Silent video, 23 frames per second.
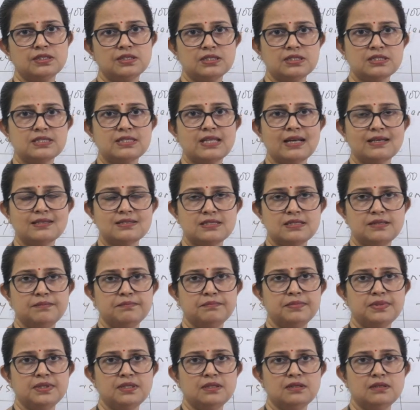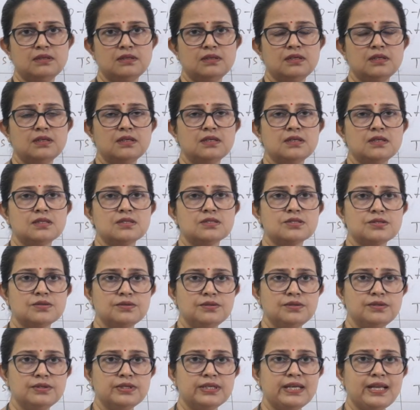Is that simple?
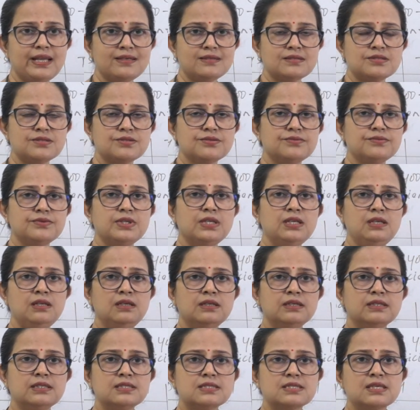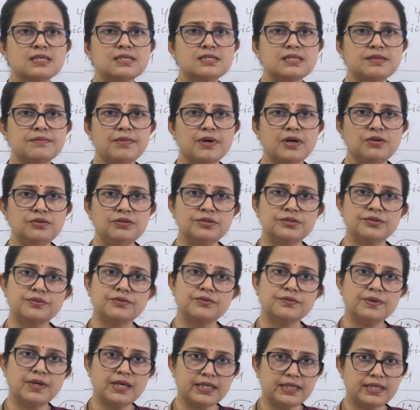So next we will discuss
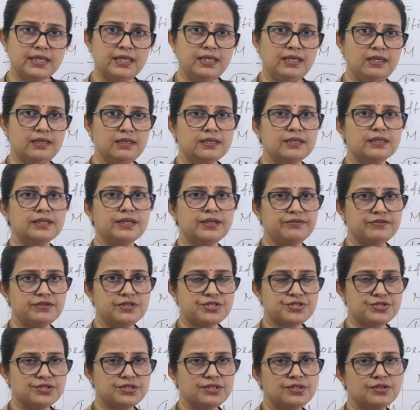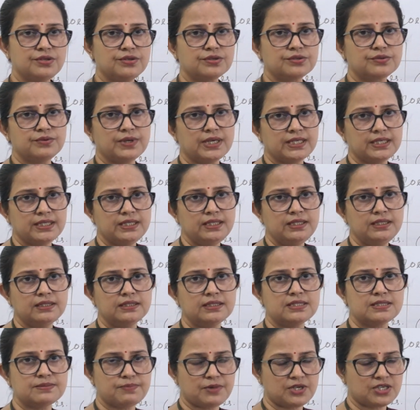about quartile division or quartile
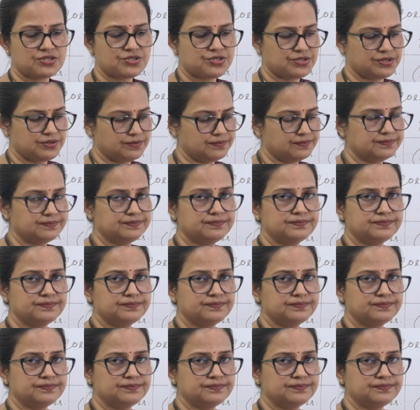dispersion.